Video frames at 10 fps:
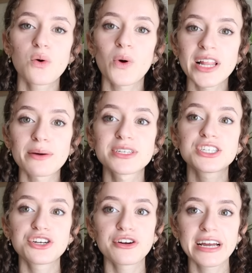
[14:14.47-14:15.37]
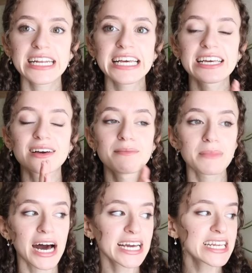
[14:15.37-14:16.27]
while I was curating
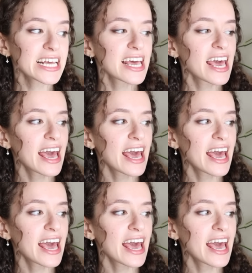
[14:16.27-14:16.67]
mine,